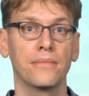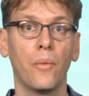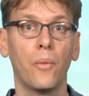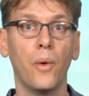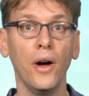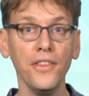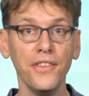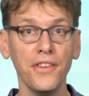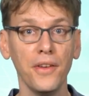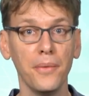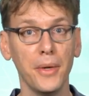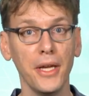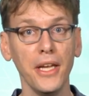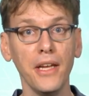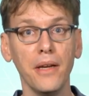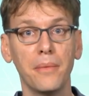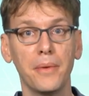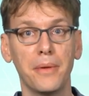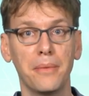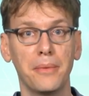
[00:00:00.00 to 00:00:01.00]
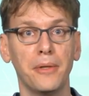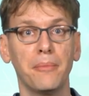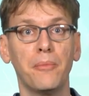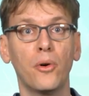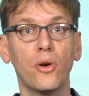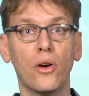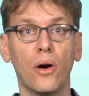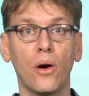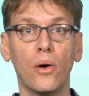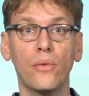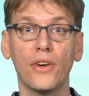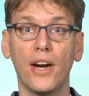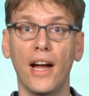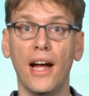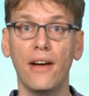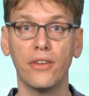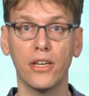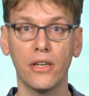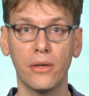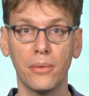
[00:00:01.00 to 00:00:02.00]
Once a week, we will moreover
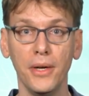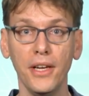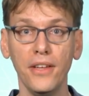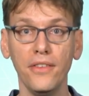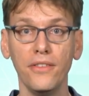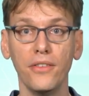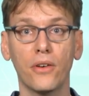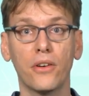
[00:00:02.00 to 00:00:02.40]
have a quiz